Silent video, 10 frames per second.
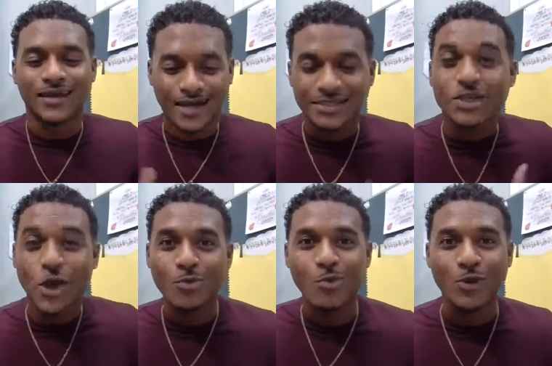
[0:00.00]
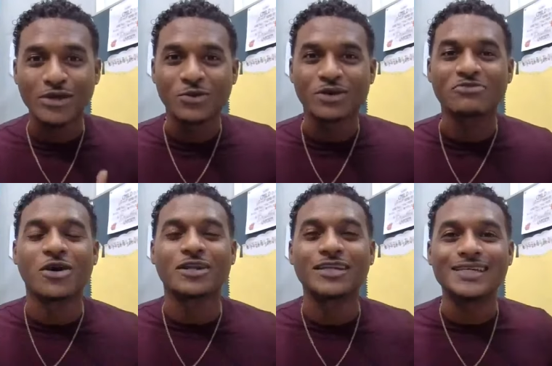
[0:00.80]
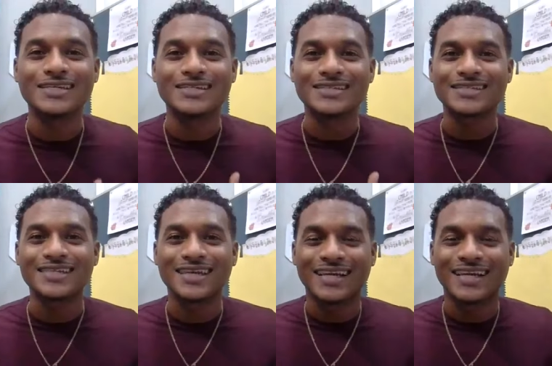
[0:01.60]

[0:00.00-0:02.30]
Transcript: as a young boy, he would have gotten his